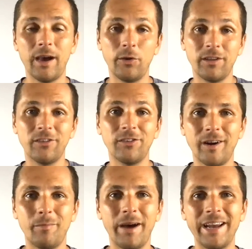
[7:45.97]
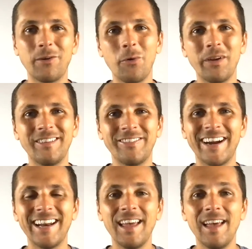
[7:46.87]
how you can start buying coins,
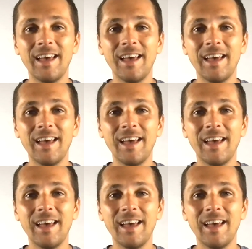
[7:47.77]
right?